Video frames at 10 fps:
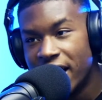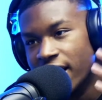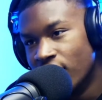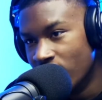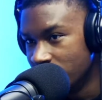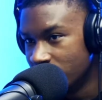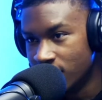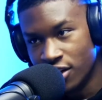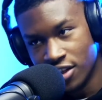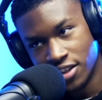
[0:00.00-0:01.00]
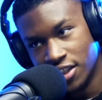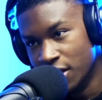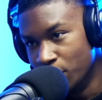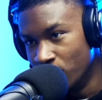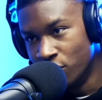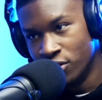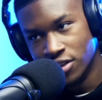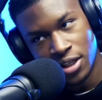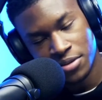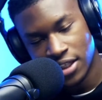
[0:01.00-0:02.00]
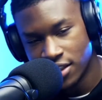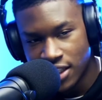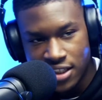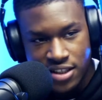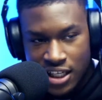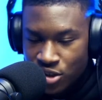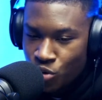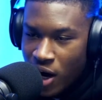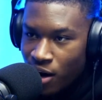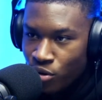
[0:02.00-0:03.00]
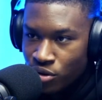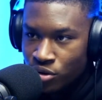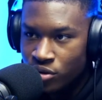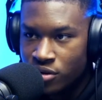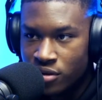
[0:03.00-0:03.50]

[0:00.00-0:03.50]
better than last the last the year before, Exactly. You know what I'm saying? That's that's what I want. And do. you